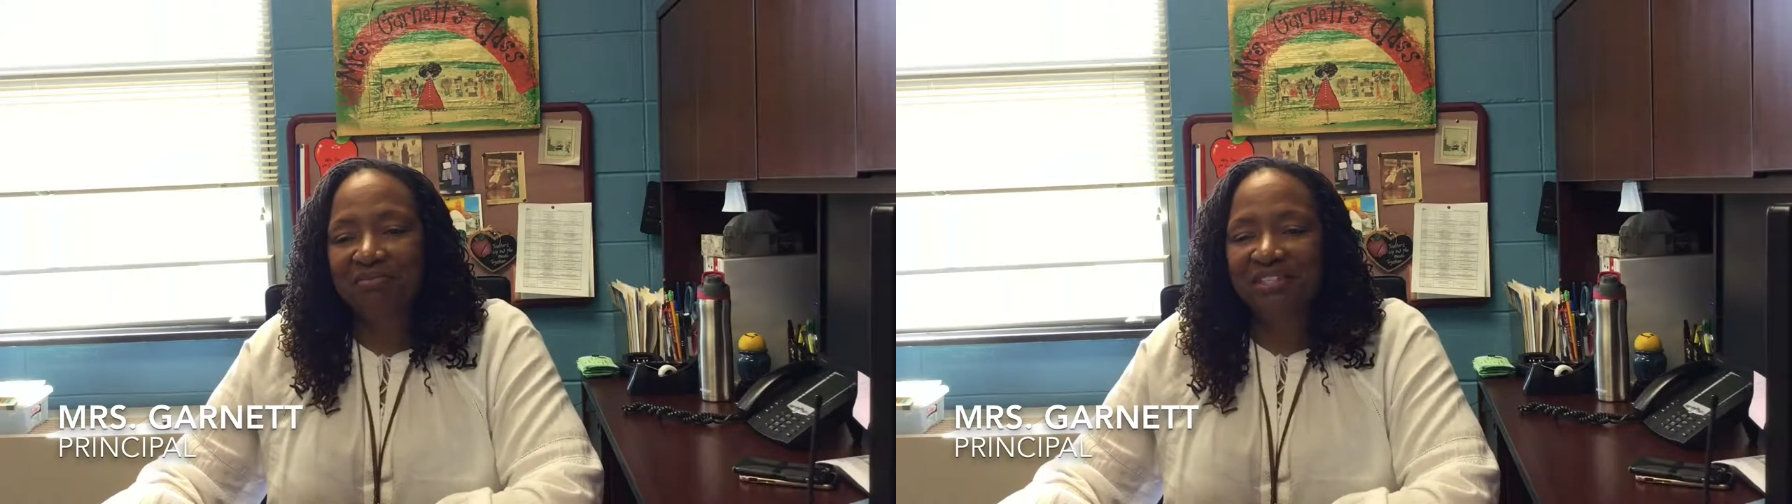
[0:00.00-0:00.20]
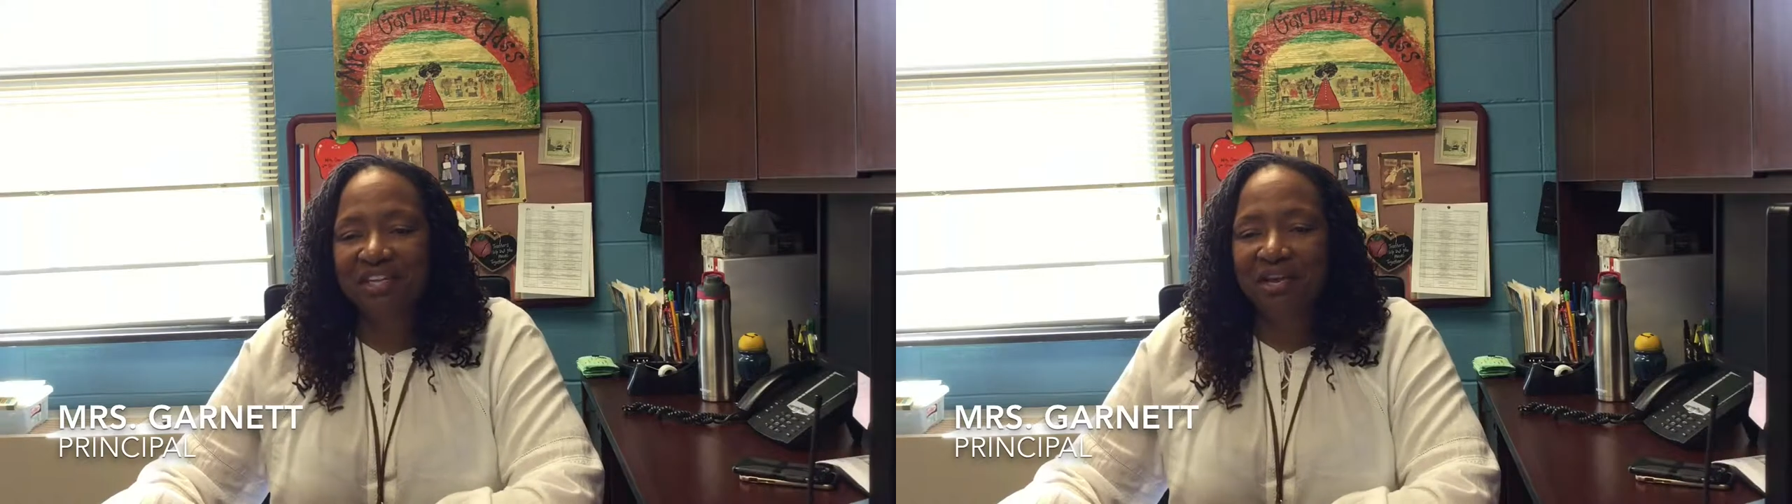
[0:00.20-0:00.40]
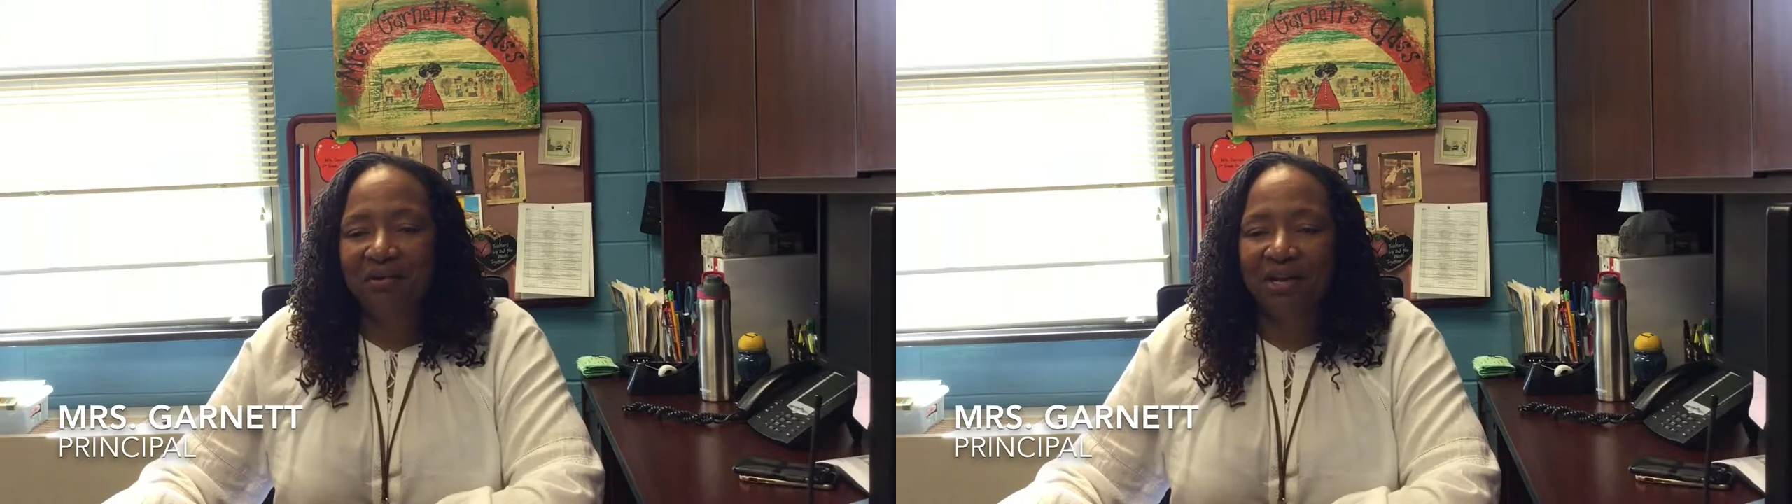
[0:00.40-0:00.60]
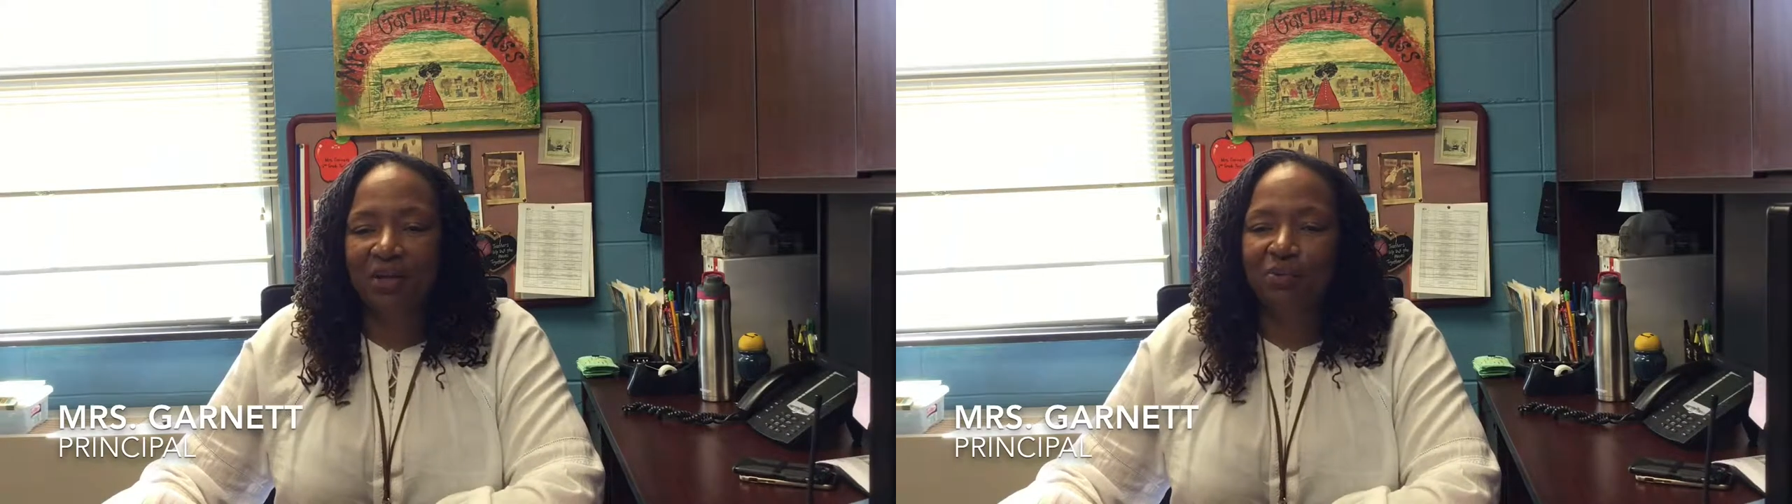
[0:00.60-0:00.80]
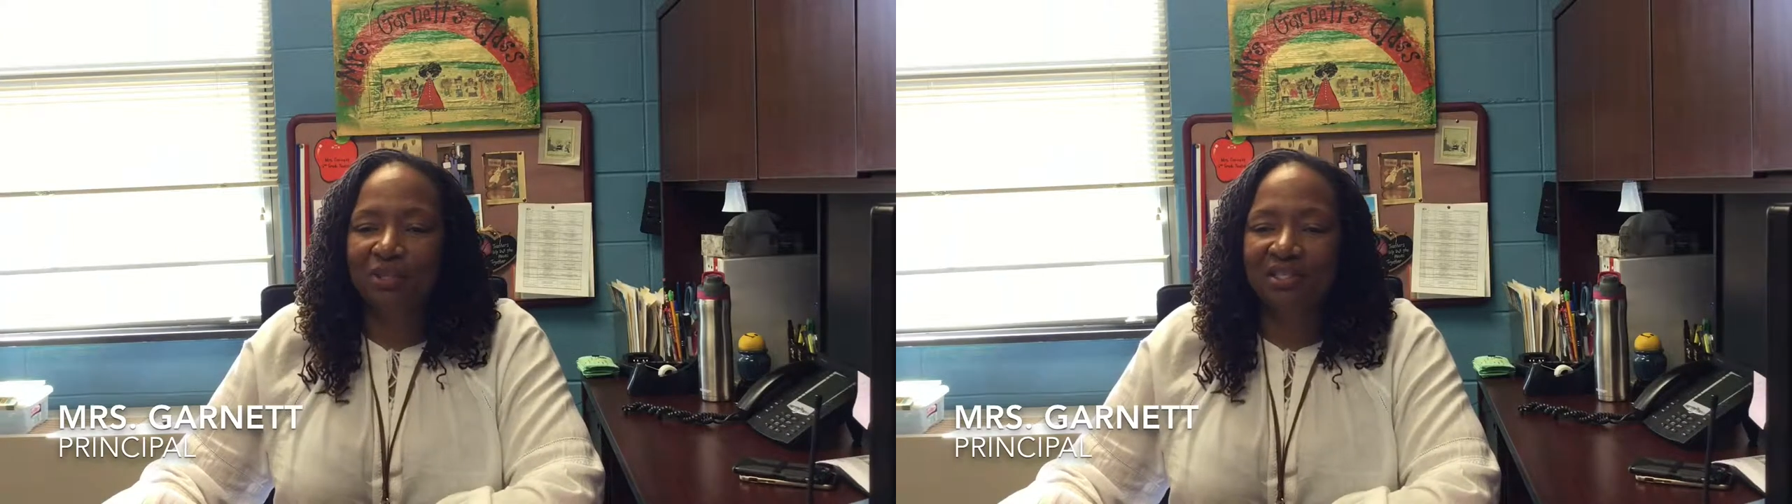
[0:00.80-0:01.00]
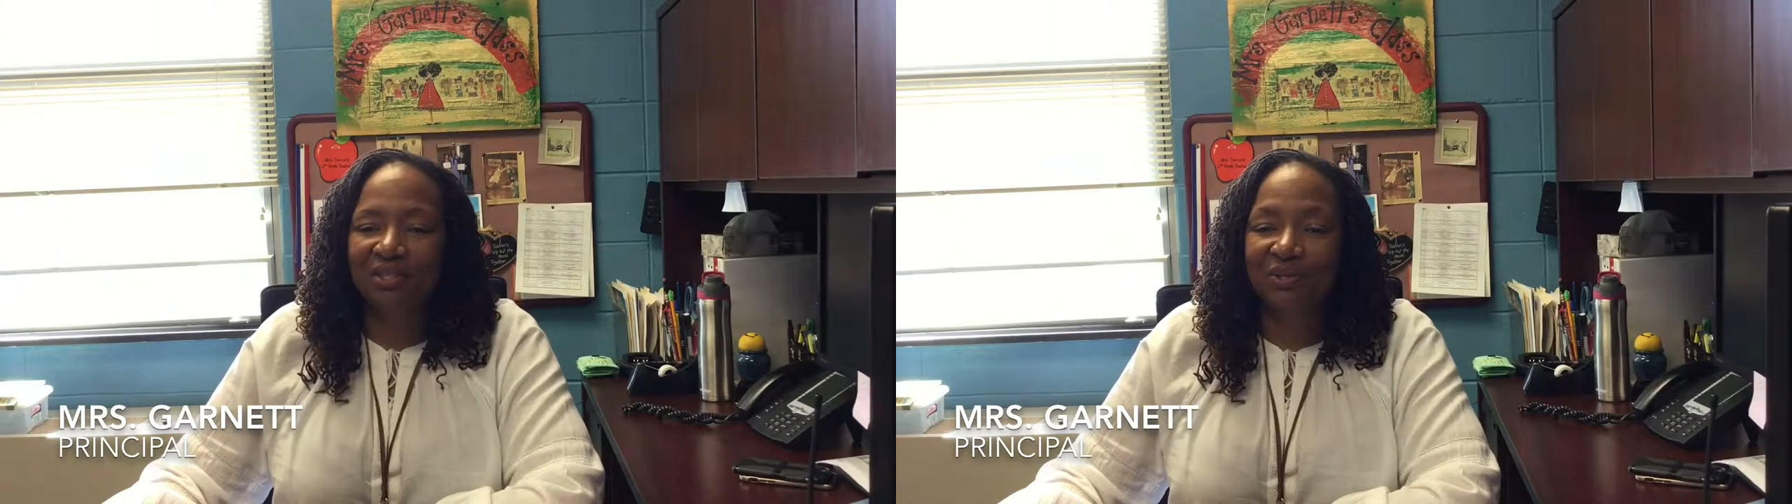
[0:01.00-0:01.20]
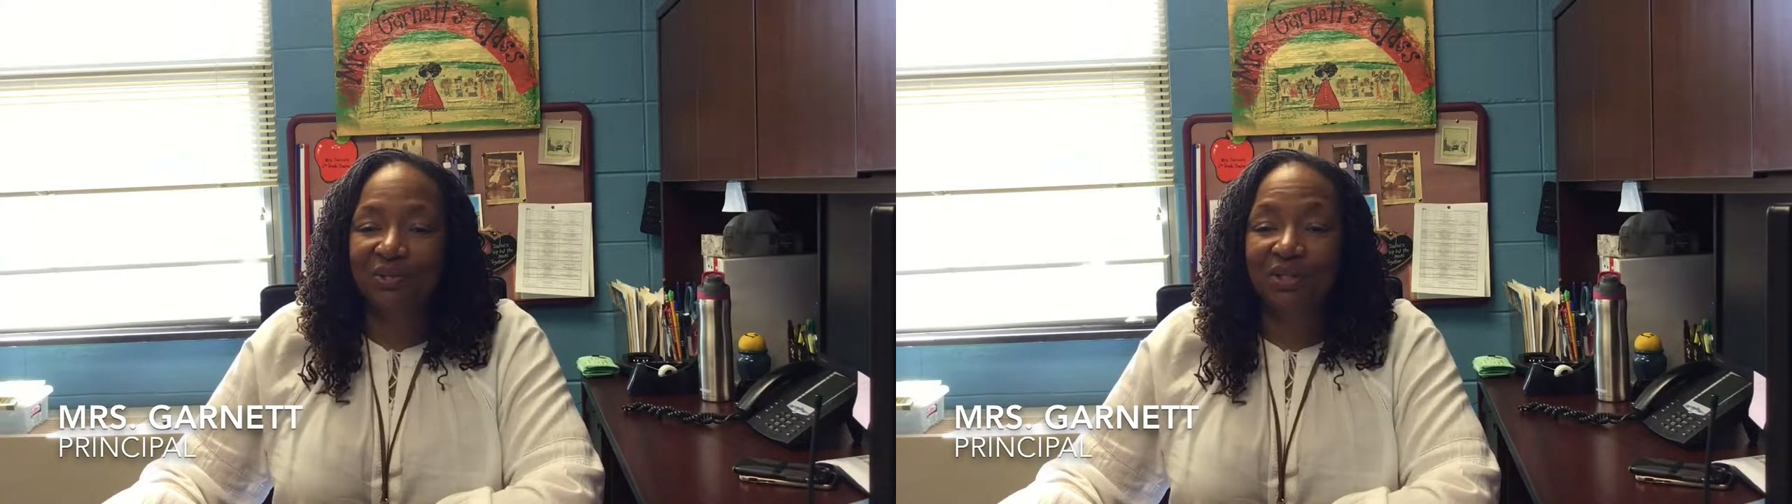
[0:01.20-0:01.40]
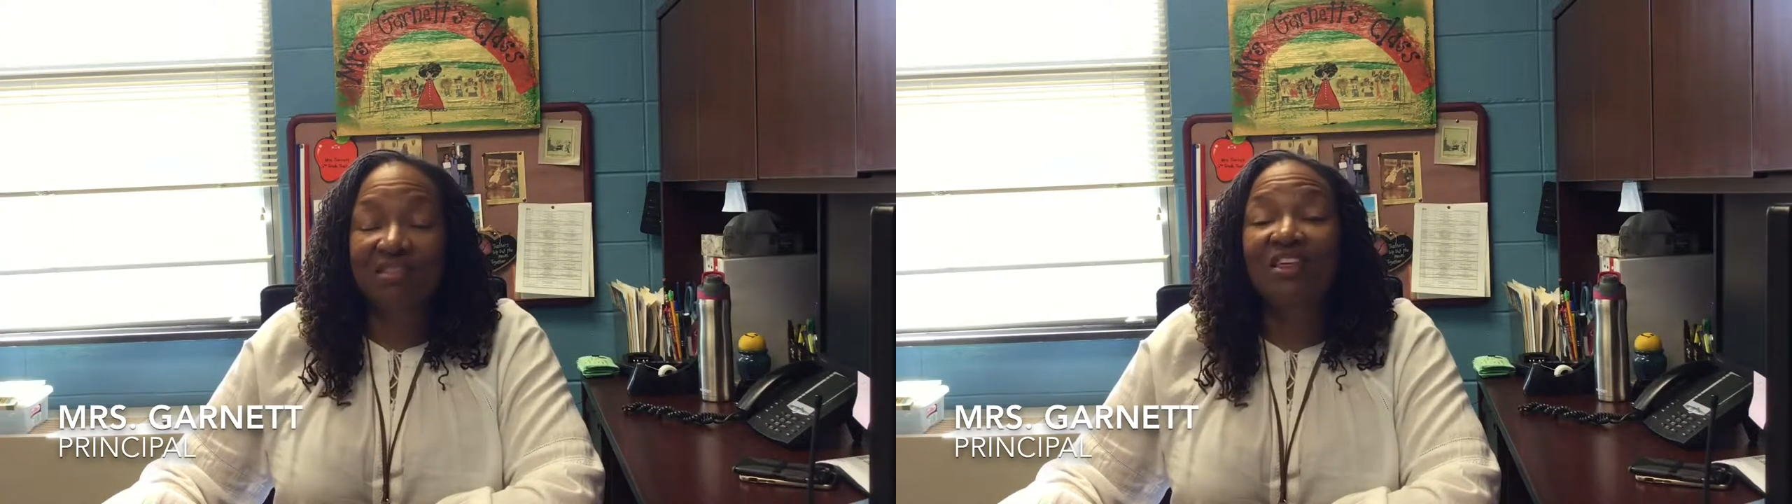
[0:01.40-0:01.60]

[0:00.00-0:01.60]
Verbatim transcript: of us here at Elmwood School,